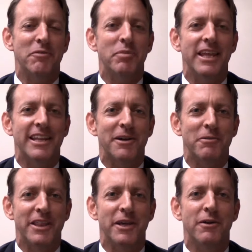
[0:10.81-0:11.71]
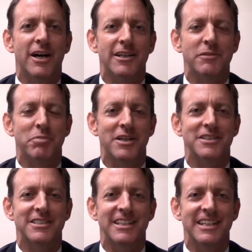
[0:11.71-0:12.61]
be there with you all in
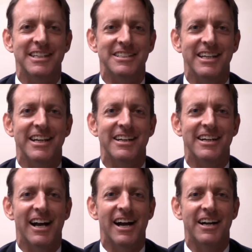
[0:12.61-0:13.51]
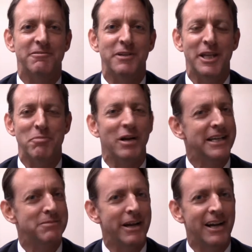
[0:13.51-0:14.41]
person this year. It really
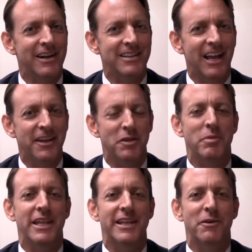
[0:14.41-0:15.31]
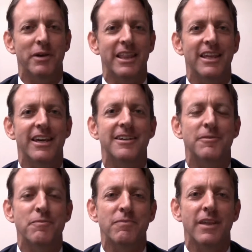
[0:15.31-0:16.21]
breaks my heart not to be there with you.
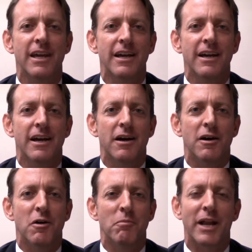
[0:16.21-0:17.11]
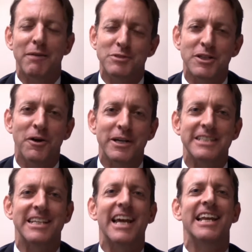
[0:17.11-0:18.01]
But I'm so
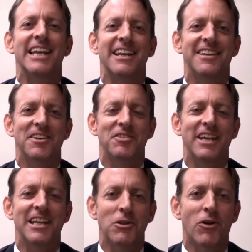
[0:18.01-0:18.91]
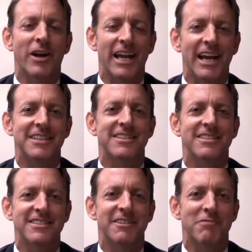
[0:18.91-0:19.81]
excited to see Lori
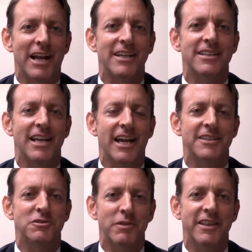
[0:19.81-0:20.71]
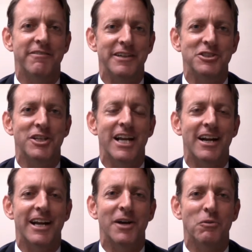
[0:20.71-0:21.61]
Hutchinson recognized with the
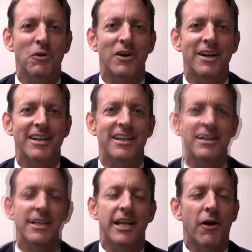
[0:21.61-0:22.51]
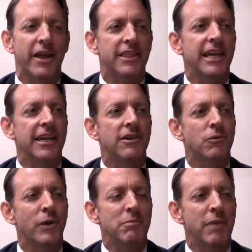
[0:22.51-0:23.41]
Visionary Award. You know, I think
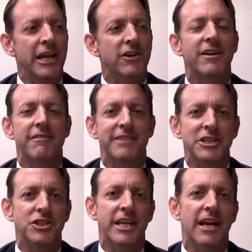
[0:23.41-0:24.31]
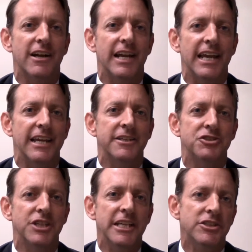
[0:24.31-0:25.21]
what made her a visionary is
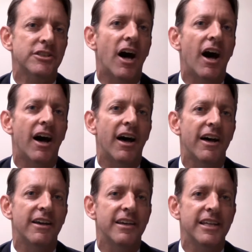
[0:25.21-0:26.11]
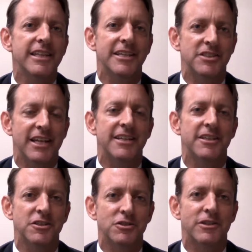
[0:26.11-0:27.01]
she saw in this
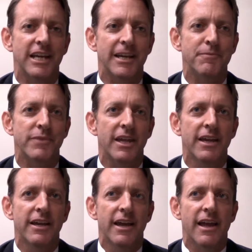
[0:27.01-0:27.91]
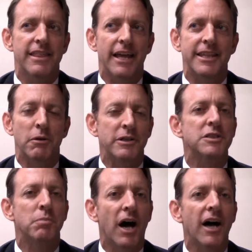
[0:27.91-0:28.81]
industry that there were
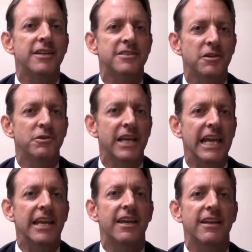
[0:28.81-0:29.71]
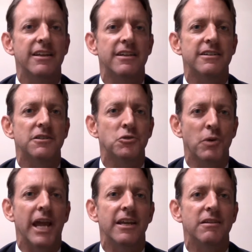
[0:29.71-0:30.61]
spas who needed
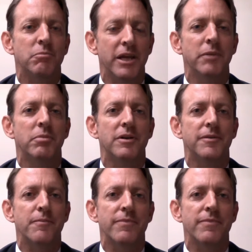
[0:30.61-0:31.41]
great people,